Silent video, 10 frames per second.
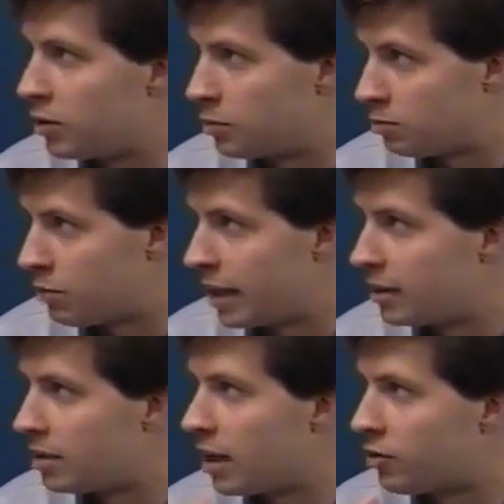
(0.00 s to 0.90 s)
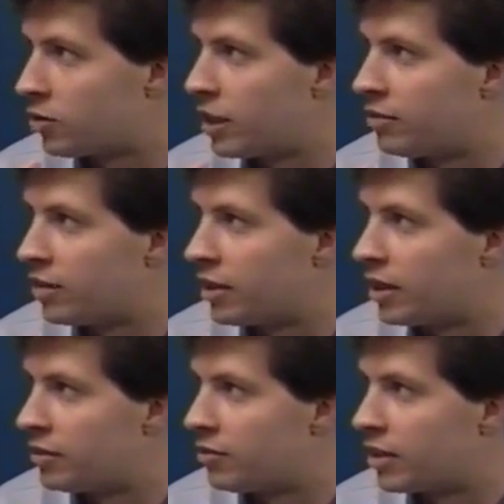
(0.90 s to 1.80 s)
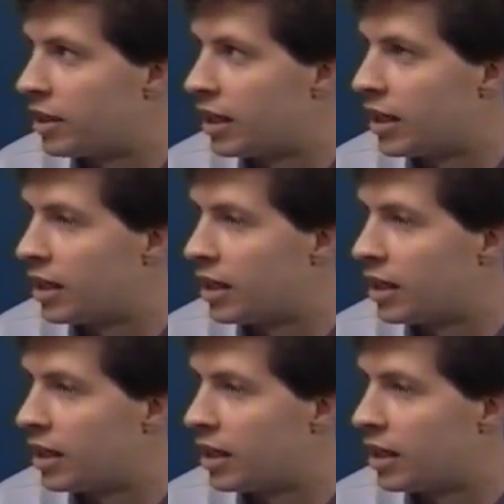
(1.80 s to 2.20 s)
you might create a very, very